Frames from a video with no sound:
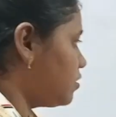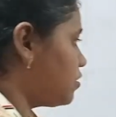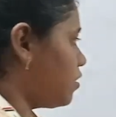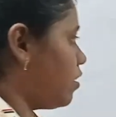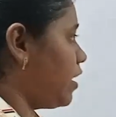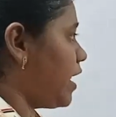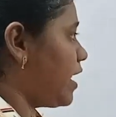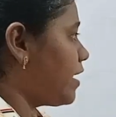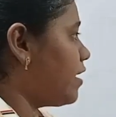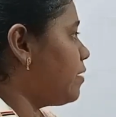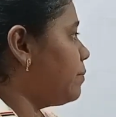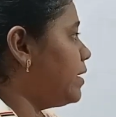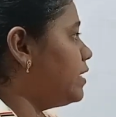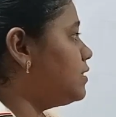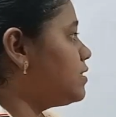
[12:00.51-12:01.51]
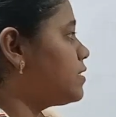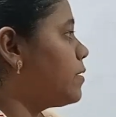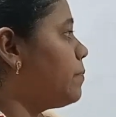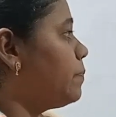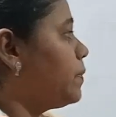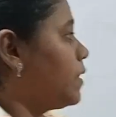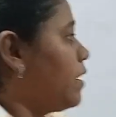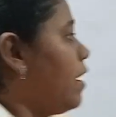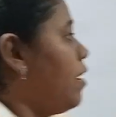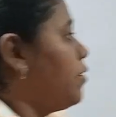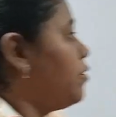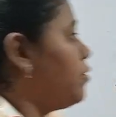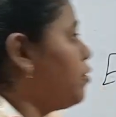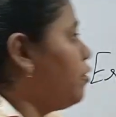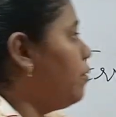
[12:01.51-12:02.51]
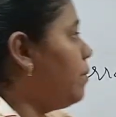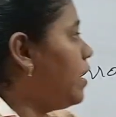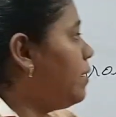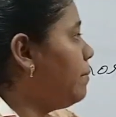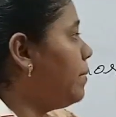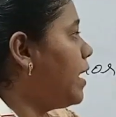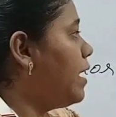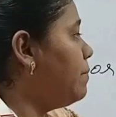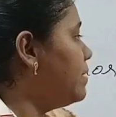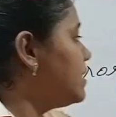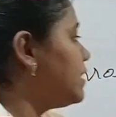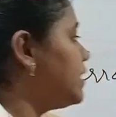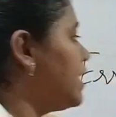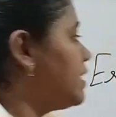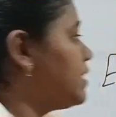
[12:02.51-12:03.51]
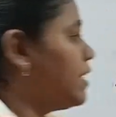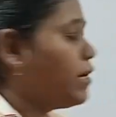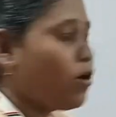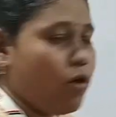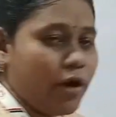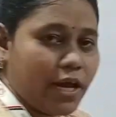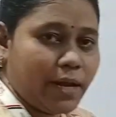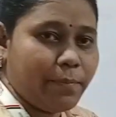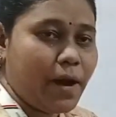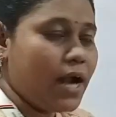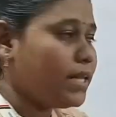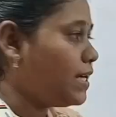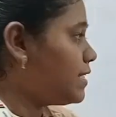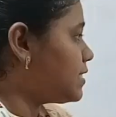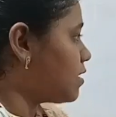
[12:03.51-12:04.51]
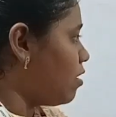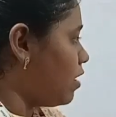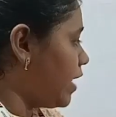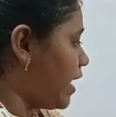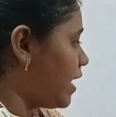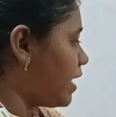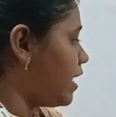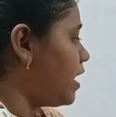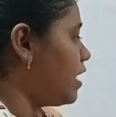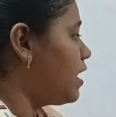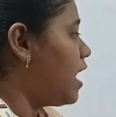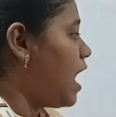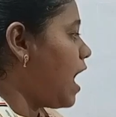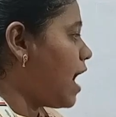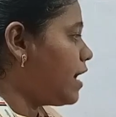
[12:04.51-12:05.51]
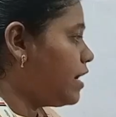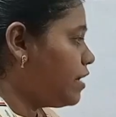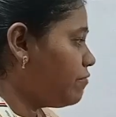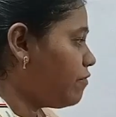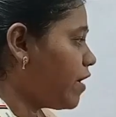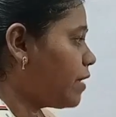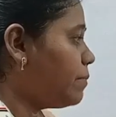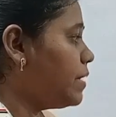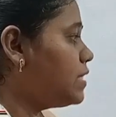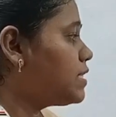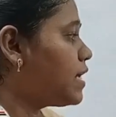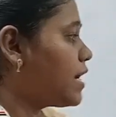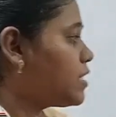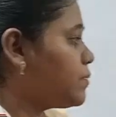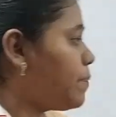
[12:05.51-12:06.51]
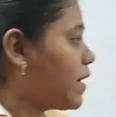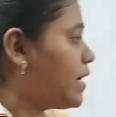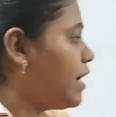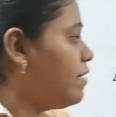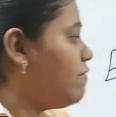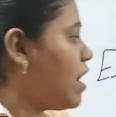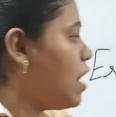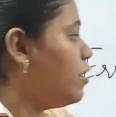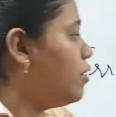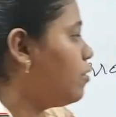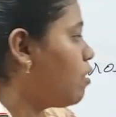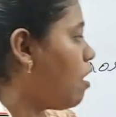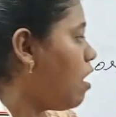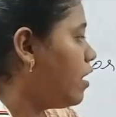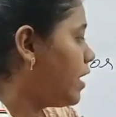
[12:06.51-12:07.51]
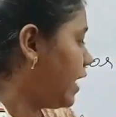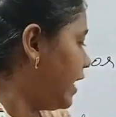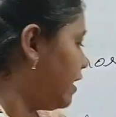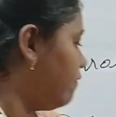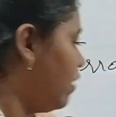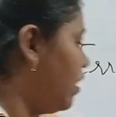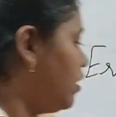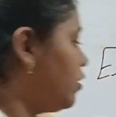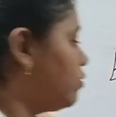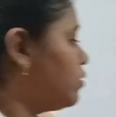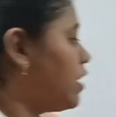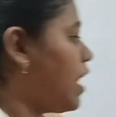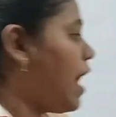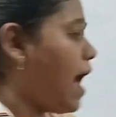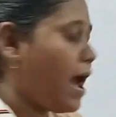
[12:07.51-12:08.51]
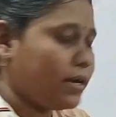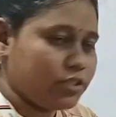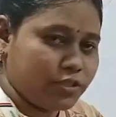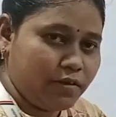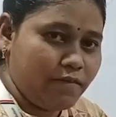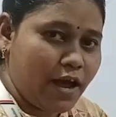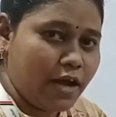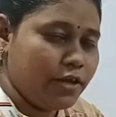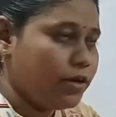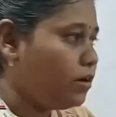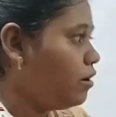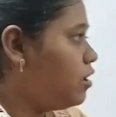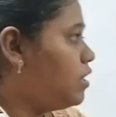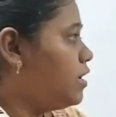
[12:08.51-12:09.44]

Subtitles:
So error means human made mistakes in coding part, that is called error. And defect means expected value not equal to the actual value.